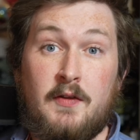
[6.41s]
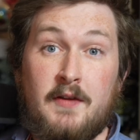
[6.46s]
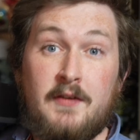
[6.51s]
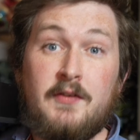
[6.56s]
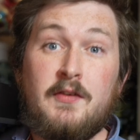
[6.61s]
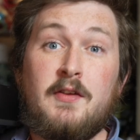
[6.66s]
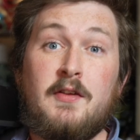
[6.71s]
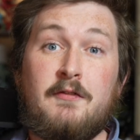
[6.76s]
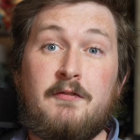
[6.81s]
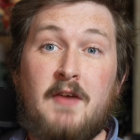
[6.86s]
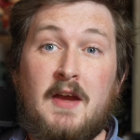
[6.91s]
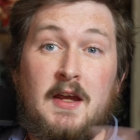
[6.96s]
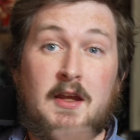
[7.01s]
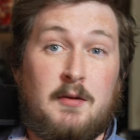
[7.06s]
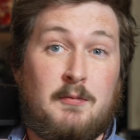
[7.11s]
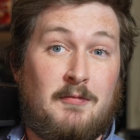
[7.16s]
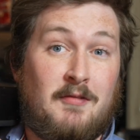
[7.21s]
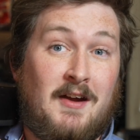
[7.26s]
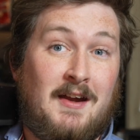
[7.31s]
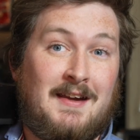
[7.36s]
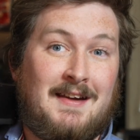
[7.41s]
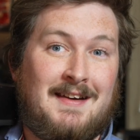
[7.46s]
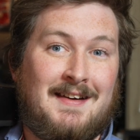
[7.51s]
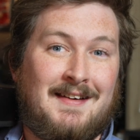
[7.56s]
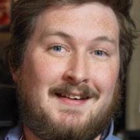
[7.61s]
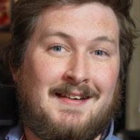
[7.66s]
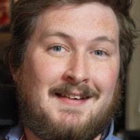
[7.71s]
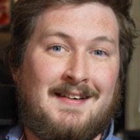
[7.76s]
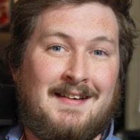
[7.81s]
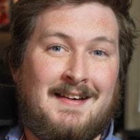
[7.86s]
this is the vacuum right
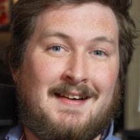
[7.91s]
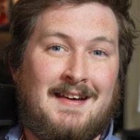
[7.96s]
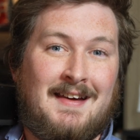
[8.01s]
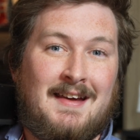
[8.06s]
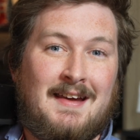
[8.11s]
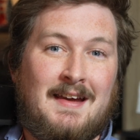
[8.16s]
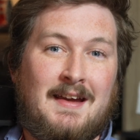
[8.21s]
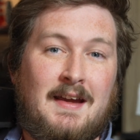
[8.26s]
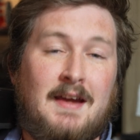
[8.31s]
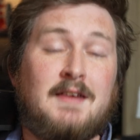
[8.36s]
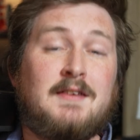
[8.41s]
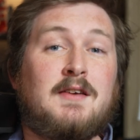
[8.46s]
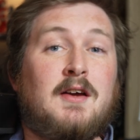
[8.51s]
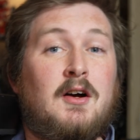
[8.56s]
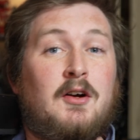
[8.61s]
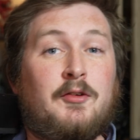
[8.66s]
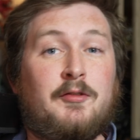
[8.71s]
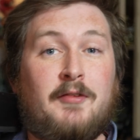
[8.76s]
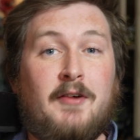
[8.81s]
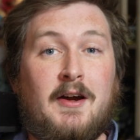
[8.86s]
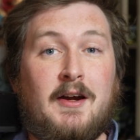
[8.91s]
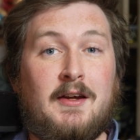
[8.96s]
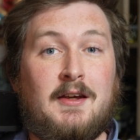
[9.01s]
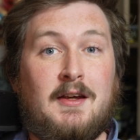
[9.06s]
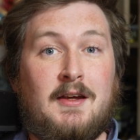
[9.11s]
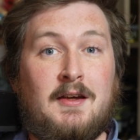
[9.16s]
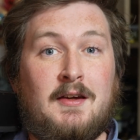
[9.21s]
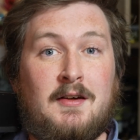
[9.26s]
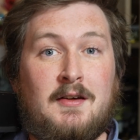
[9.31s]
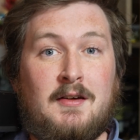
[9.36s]
here. It's called
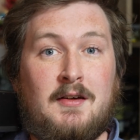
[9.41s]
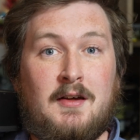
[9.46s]
Rocky,